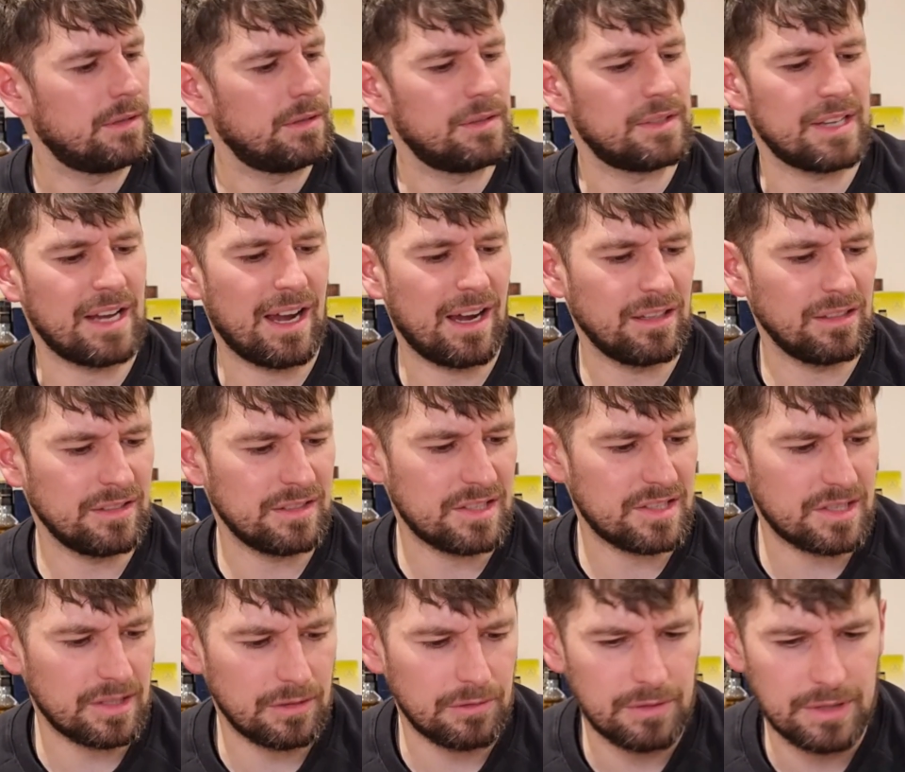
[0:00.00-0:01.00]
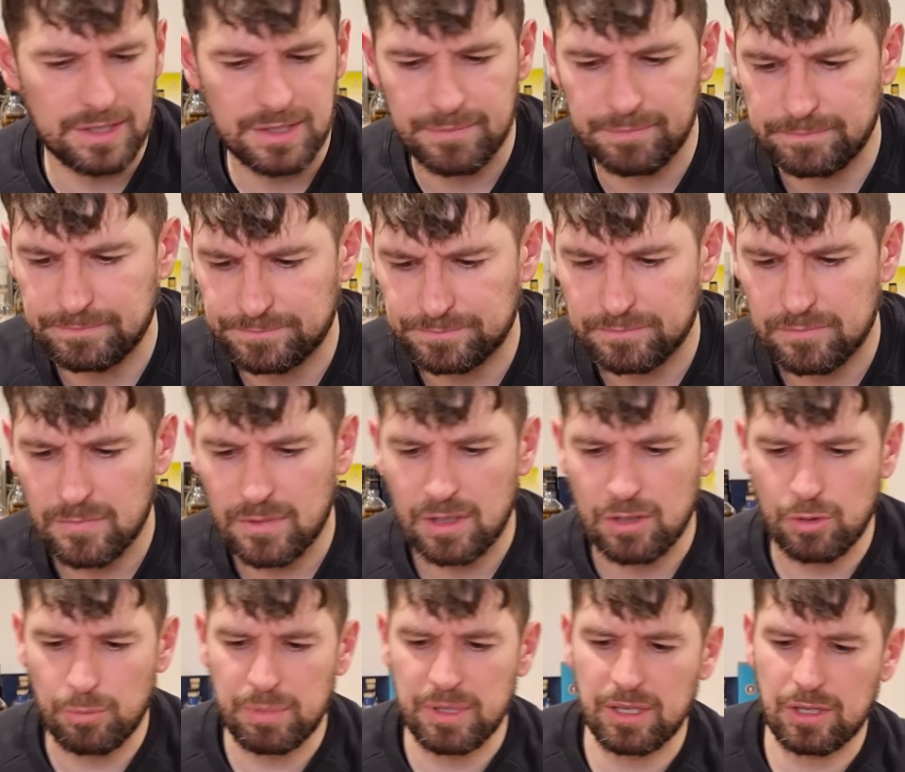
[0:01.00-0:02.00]
Is it Highland Distilleries?
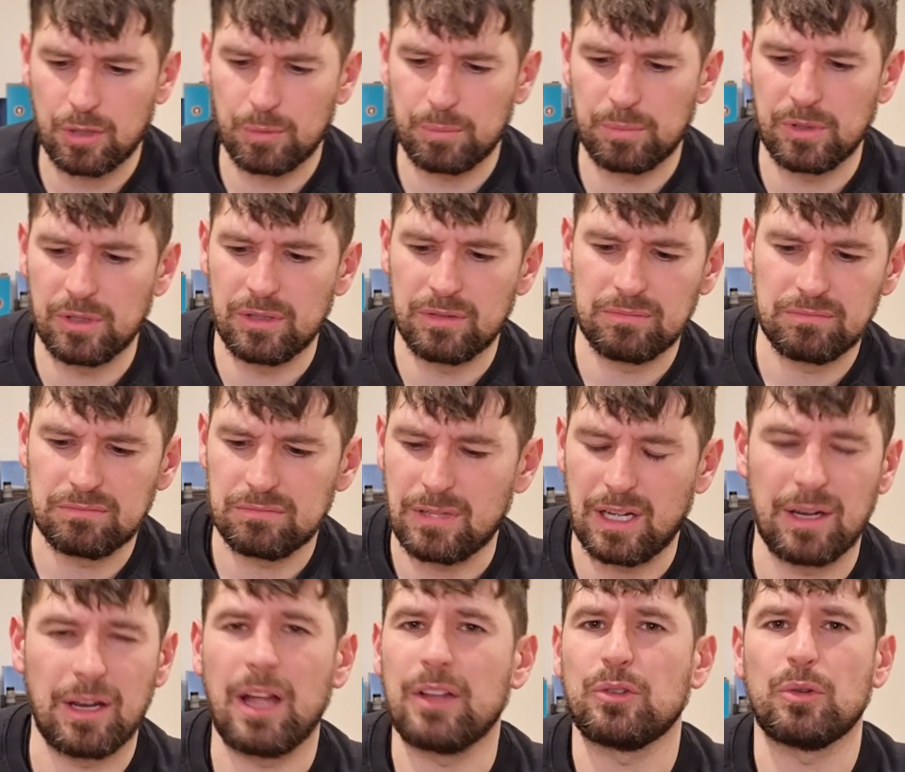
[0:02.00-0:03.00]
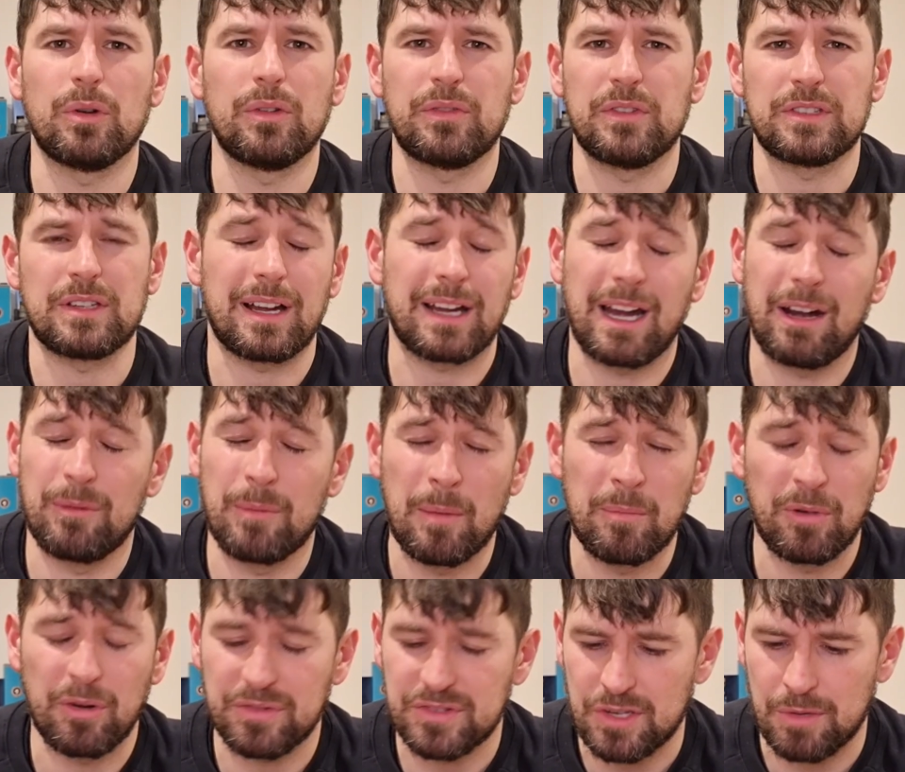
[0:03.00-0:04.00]
Could be a couple of... I don't know if it's... I can't
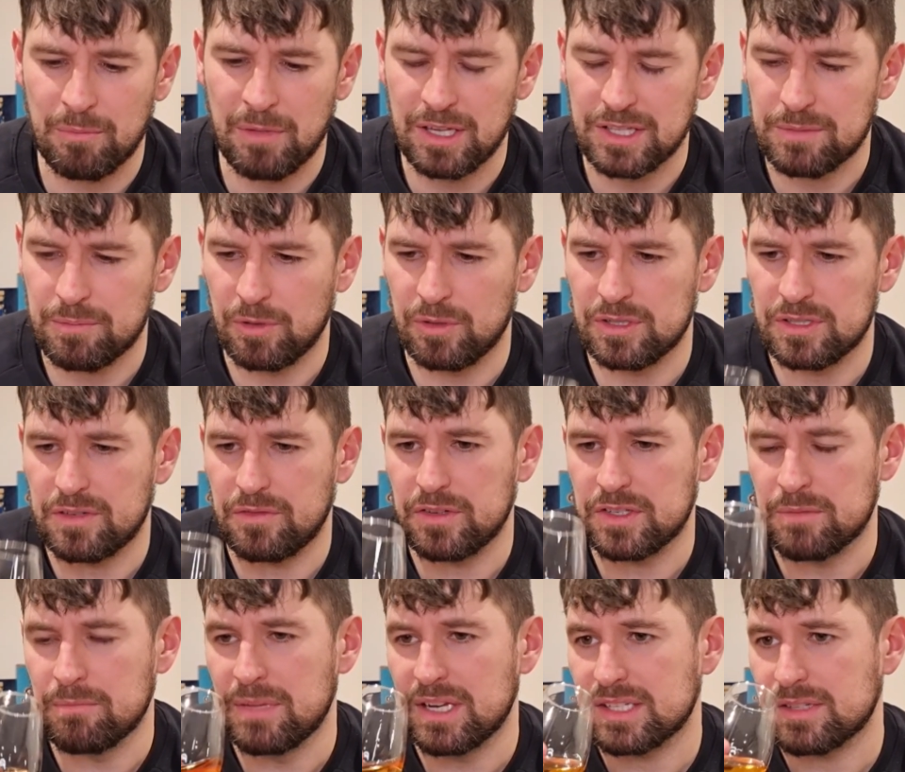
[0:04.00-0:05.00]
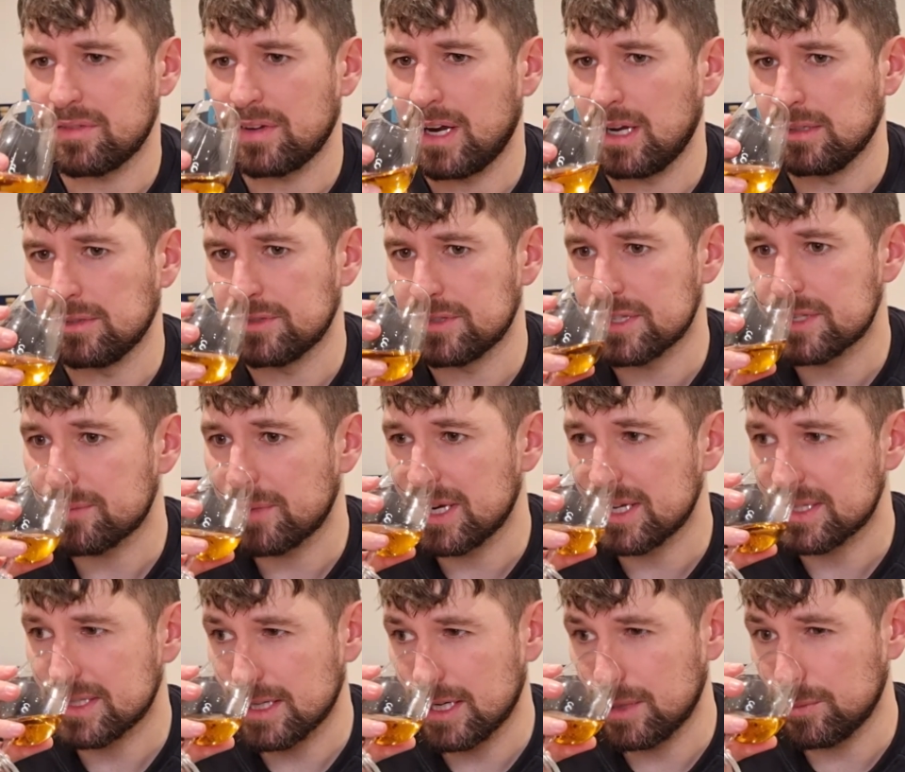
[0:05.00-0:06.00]
remember off the top of my head, to be honest, if it's a mix of Highland and
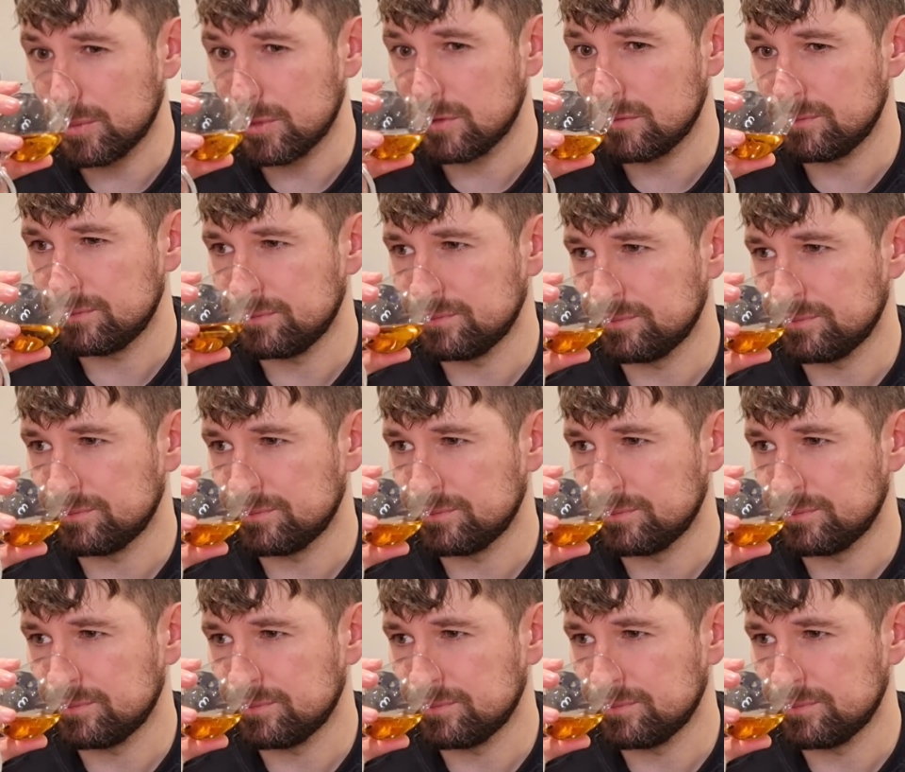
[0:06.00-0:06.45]
Speyside, but...